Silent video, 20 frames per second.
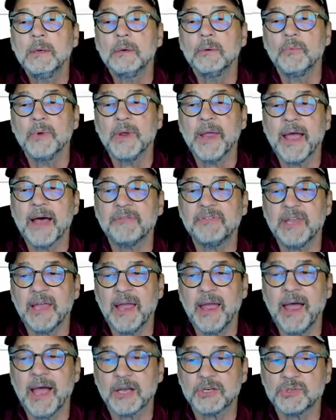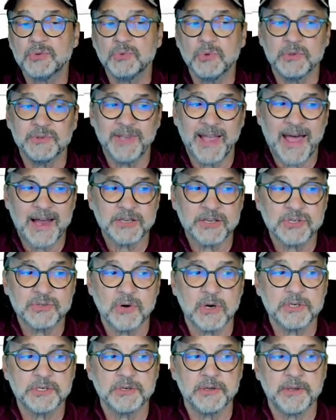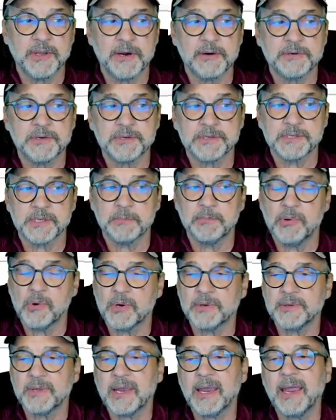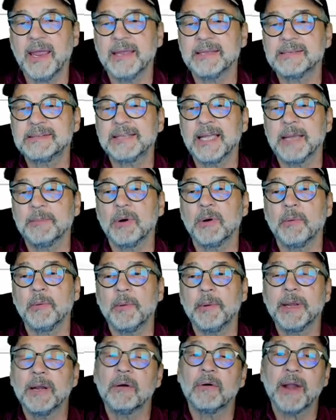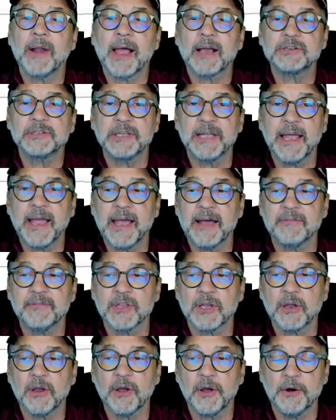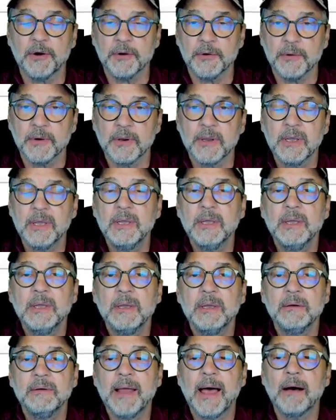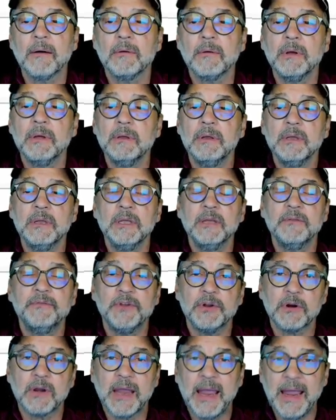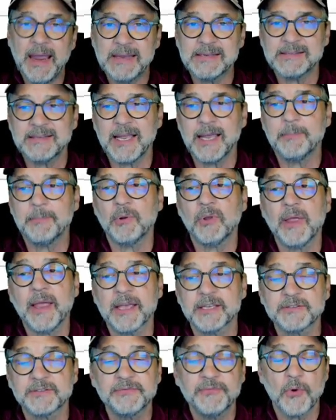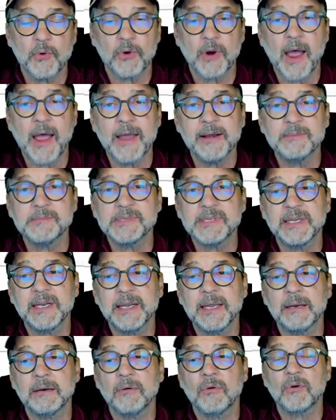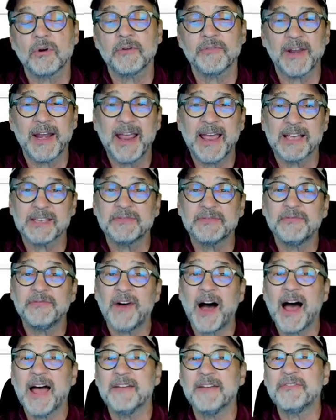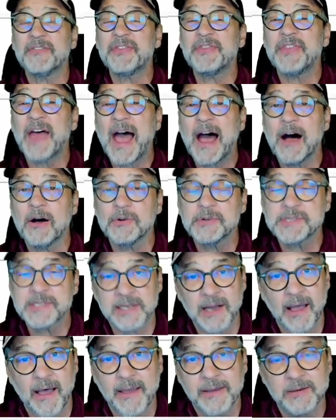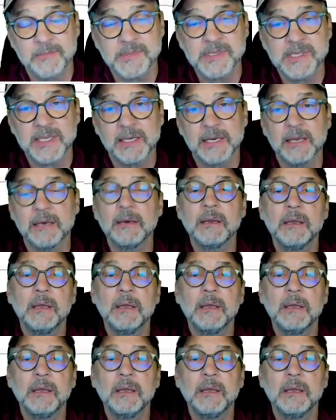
data structure there to support the case table. We don't actually have the code. Now, if your case table has 4 items in it, or if it has 5,000 items in it,